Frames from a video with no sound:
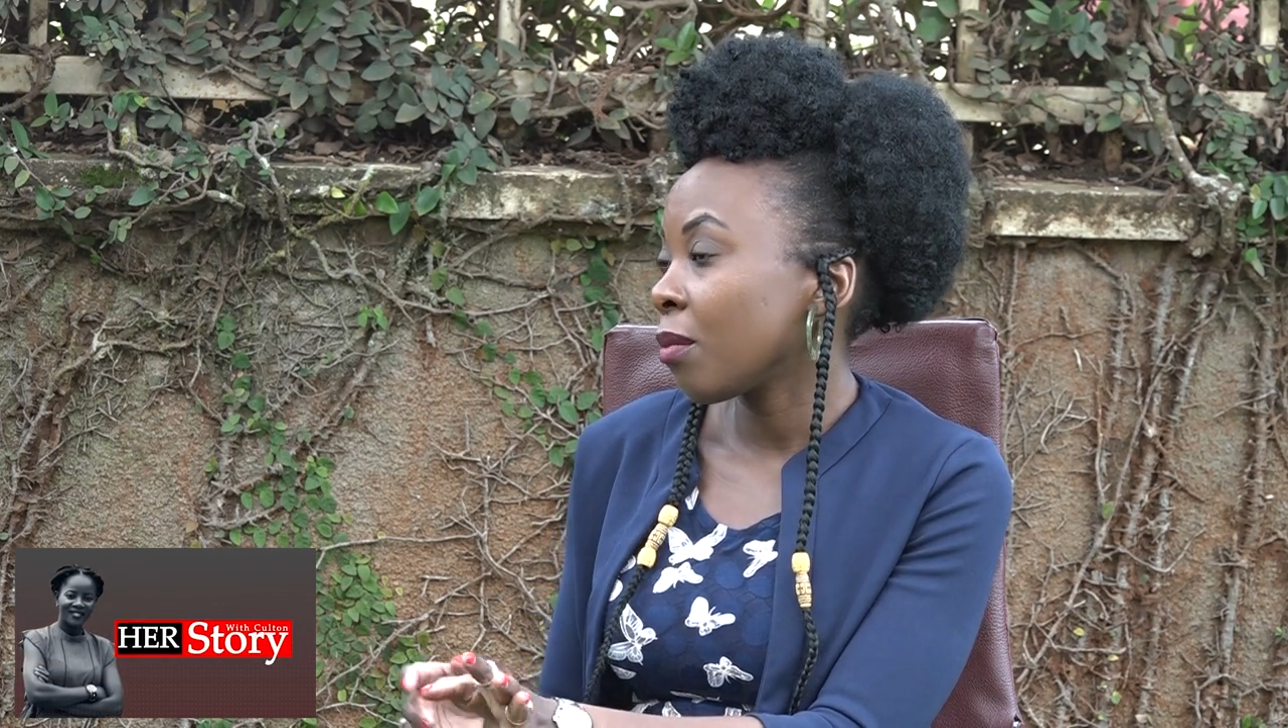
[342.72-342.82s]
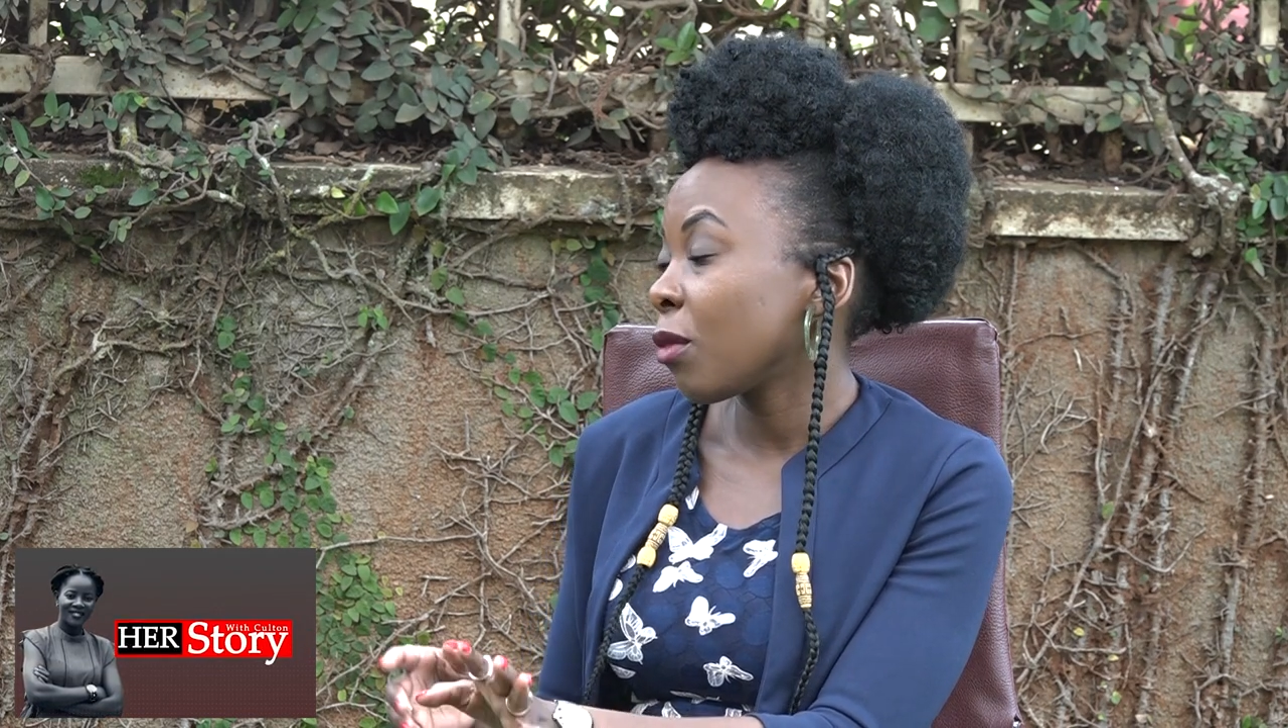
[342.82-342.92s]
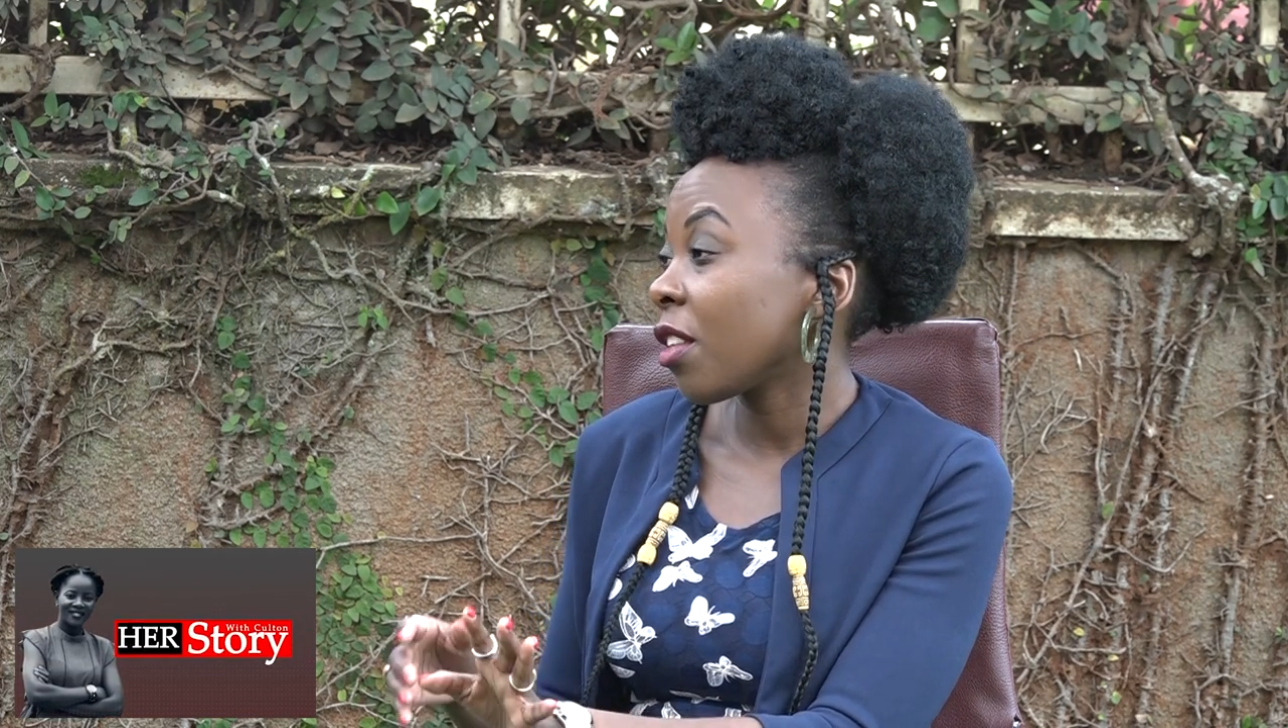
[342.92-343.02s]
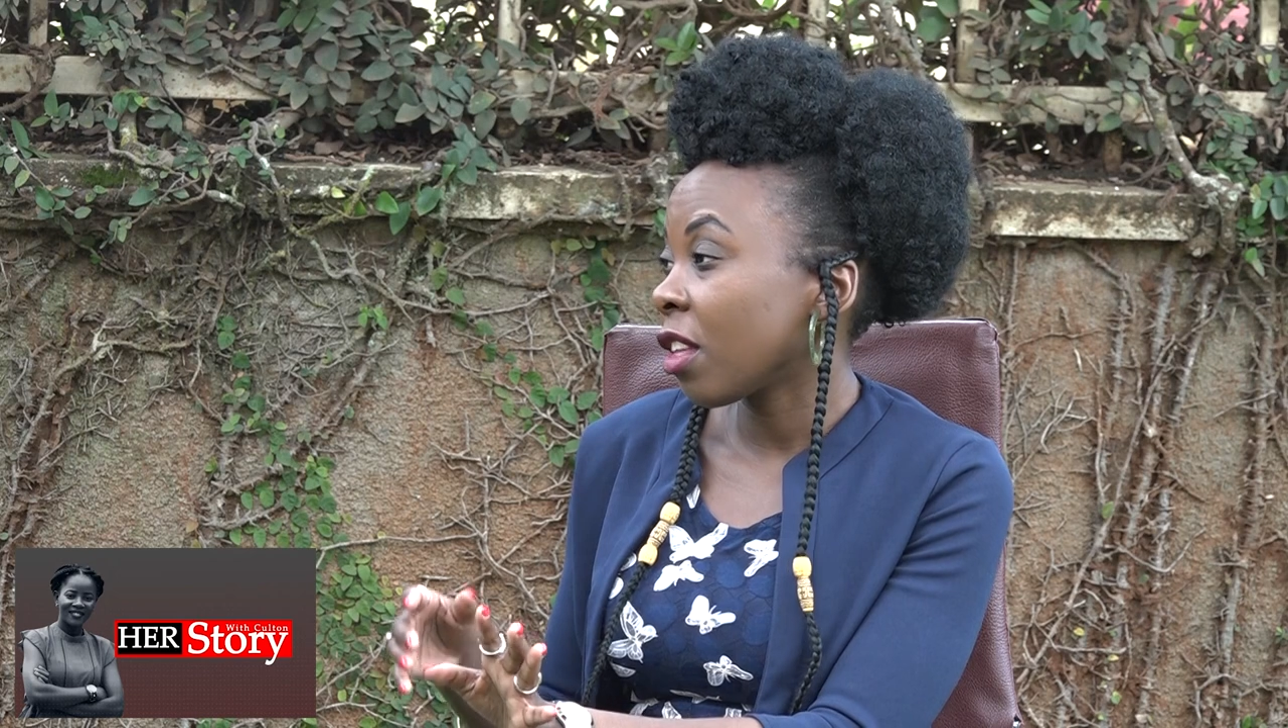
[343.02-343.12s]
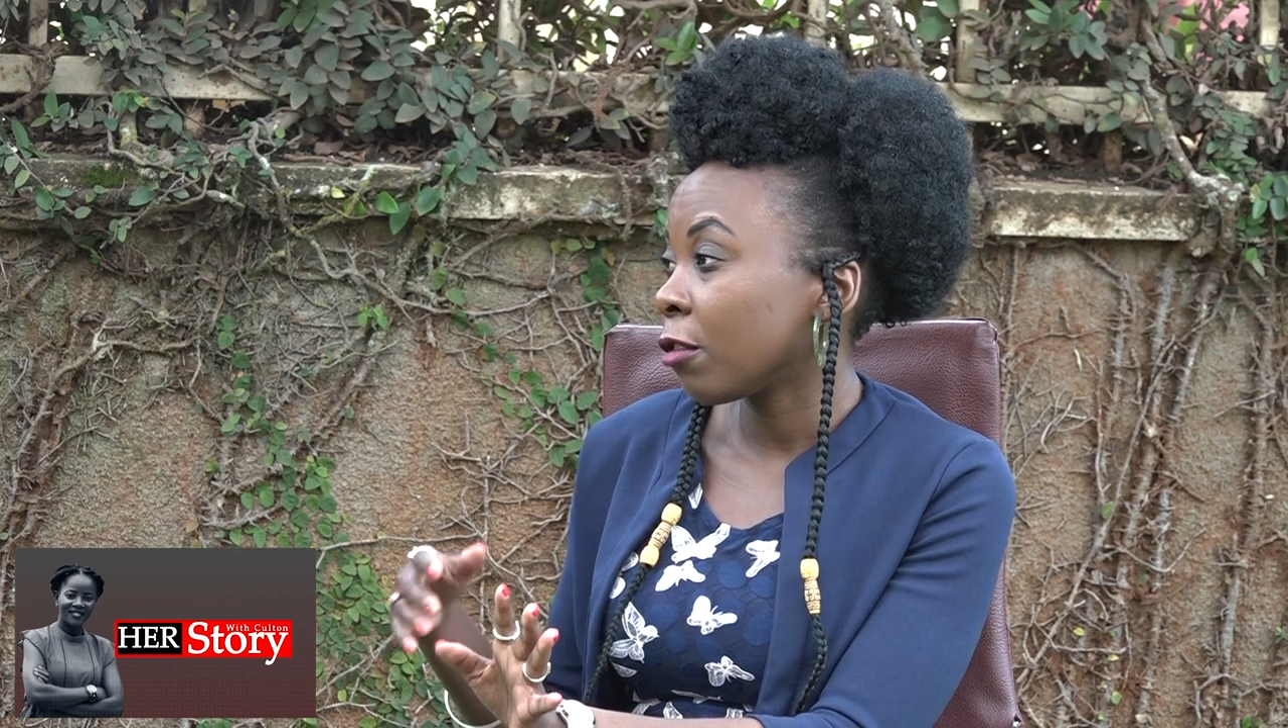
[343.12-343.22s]

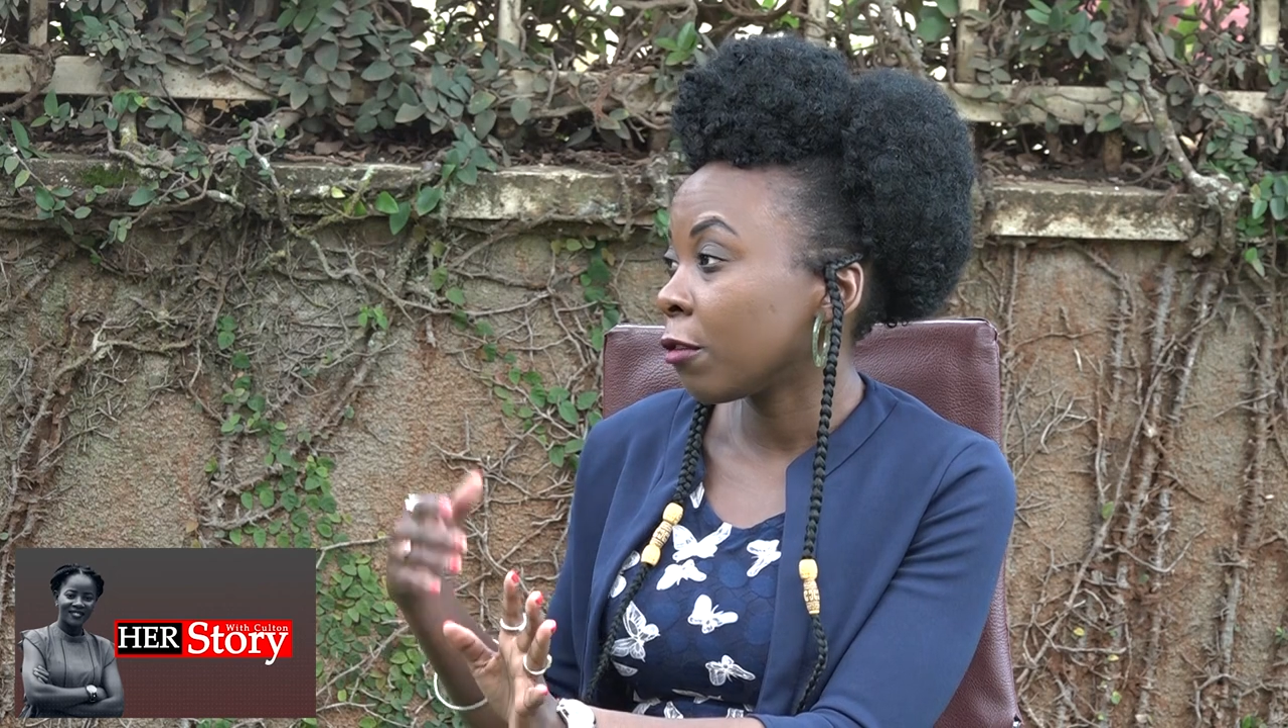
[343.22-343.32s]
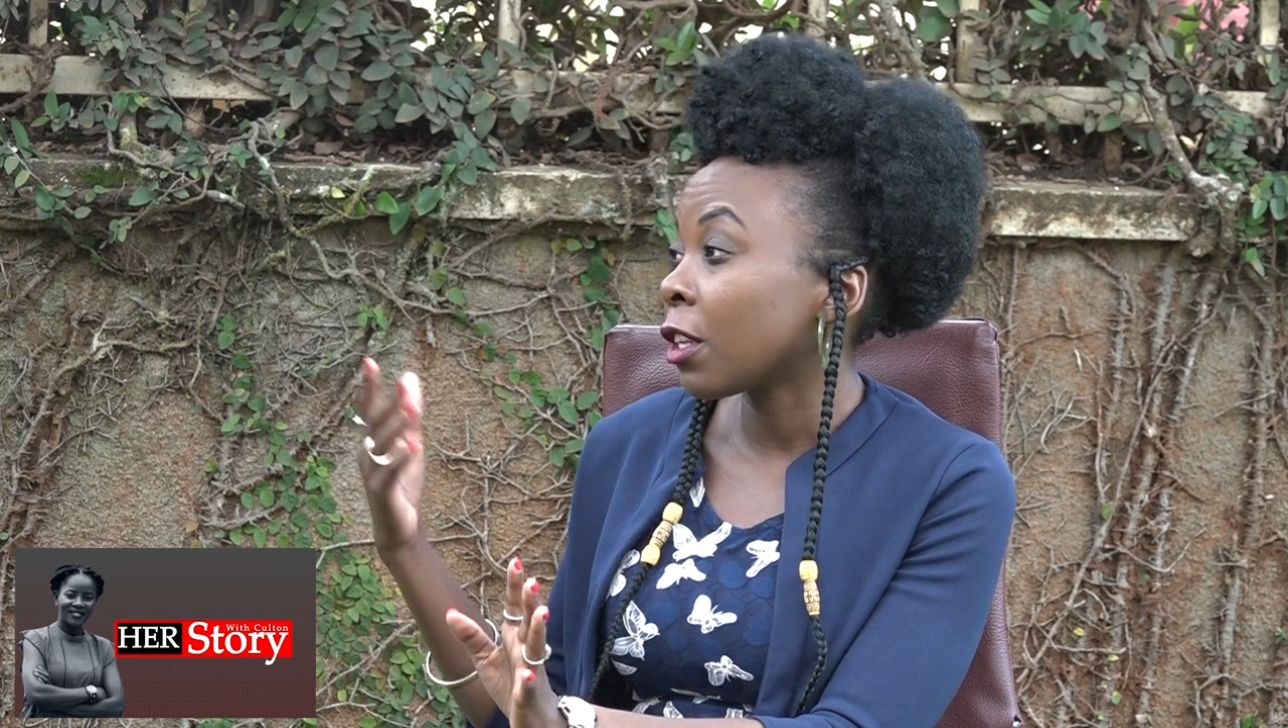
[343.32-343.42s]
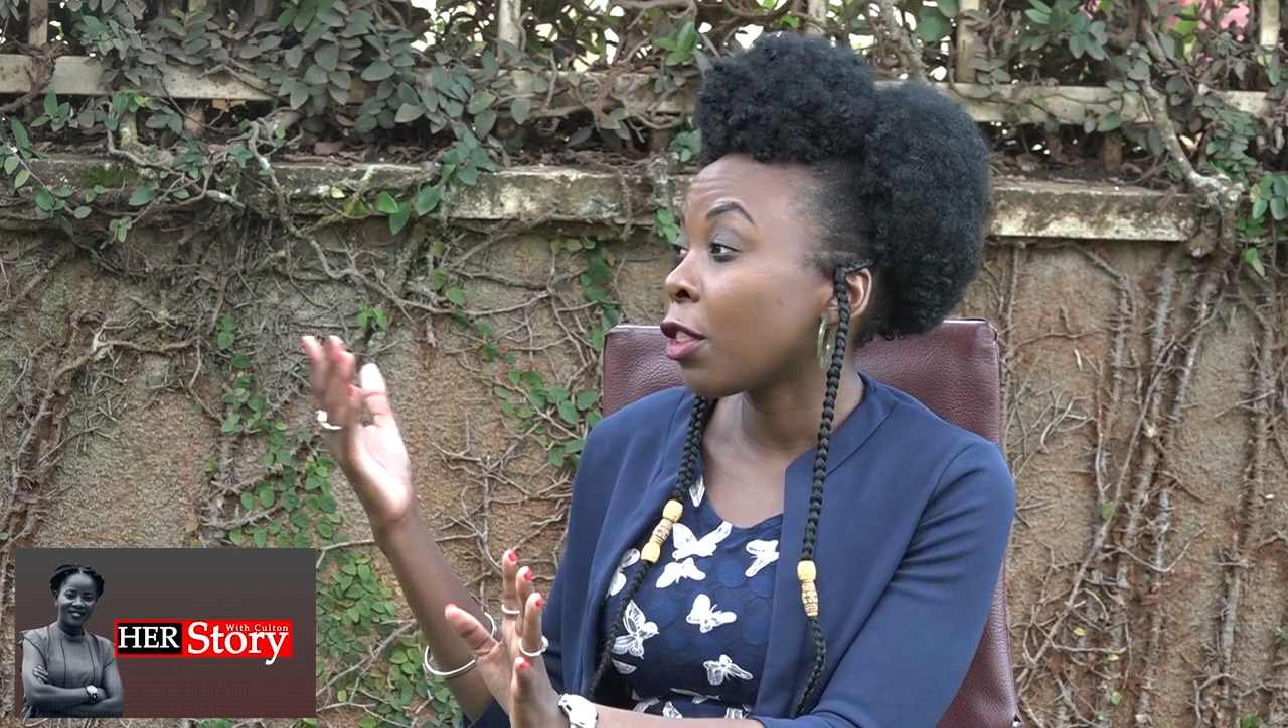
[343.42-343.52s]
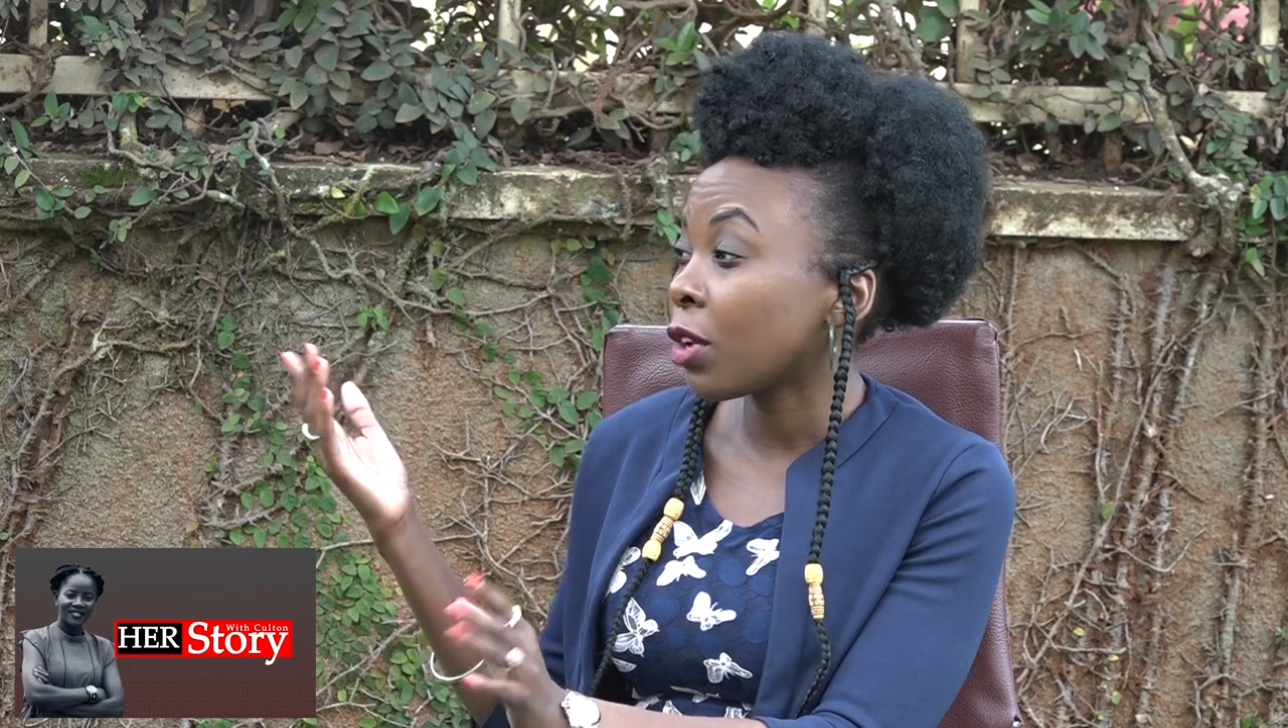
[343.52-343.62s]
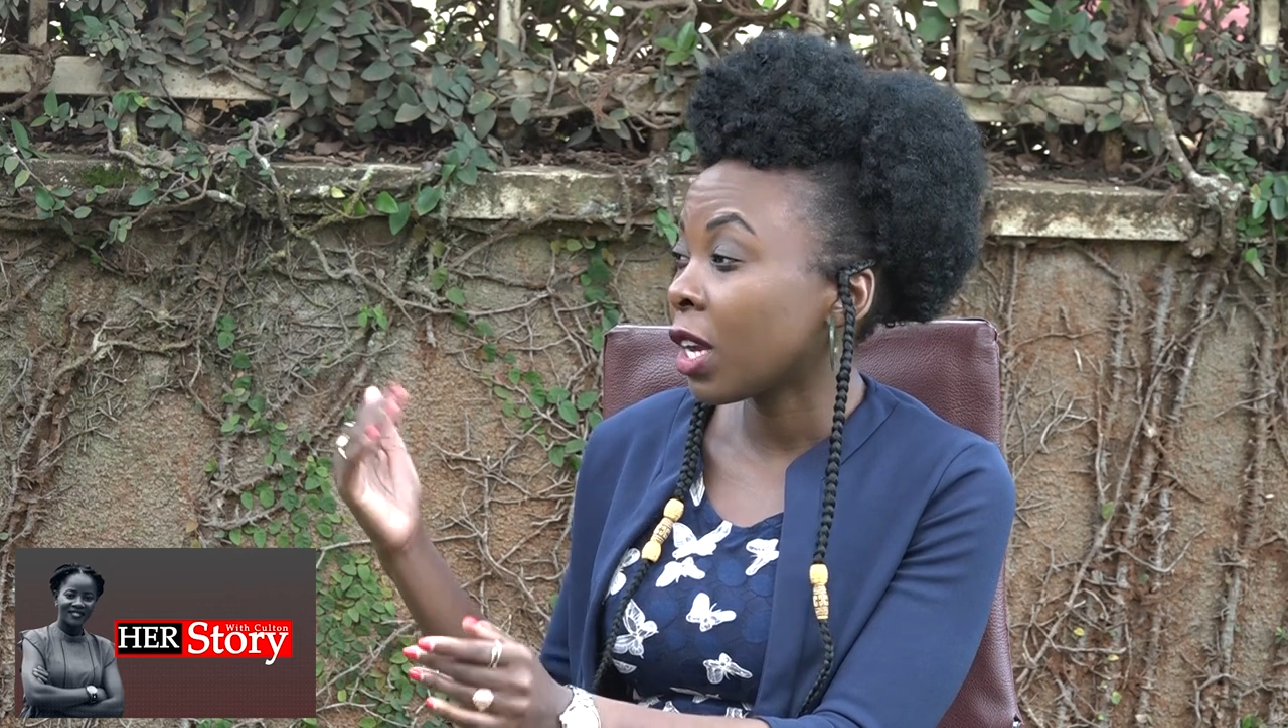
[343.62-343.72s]
more than 53